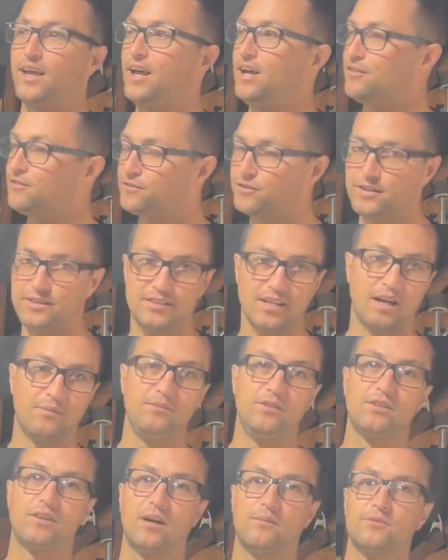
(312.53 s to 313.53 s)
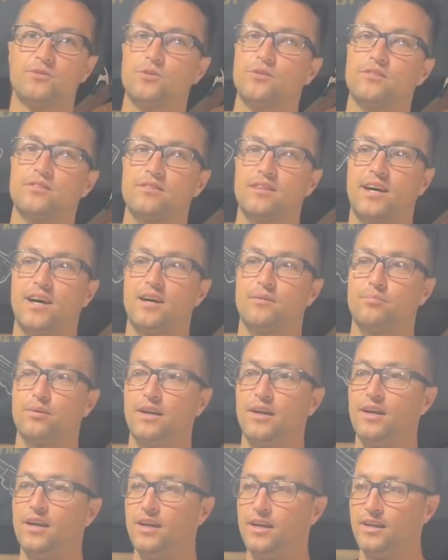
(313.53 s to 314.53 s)
Every time you come to a stop,
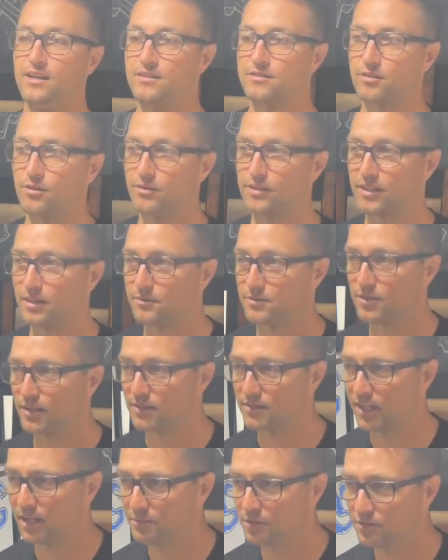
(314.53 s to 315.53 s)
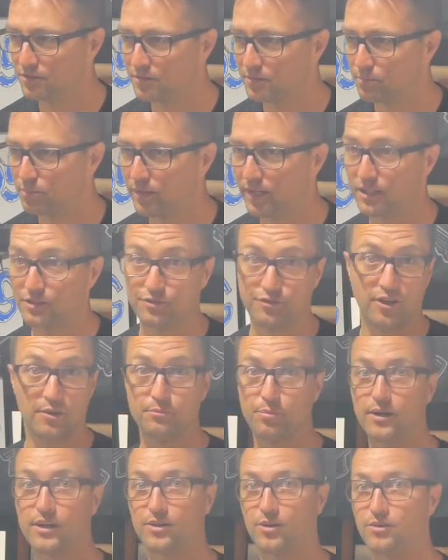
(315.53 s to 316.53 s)
slowly come to a stop, use the brakes, front
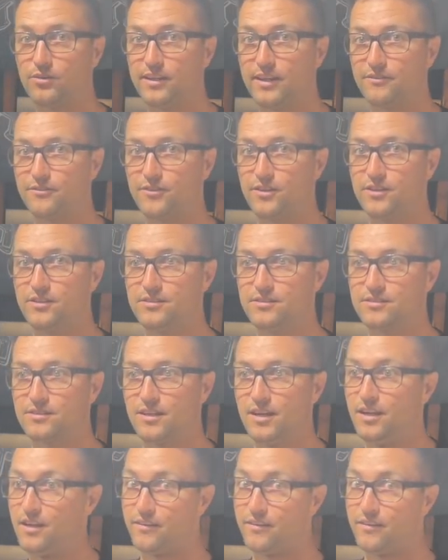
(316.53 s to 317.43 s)
brake only at first,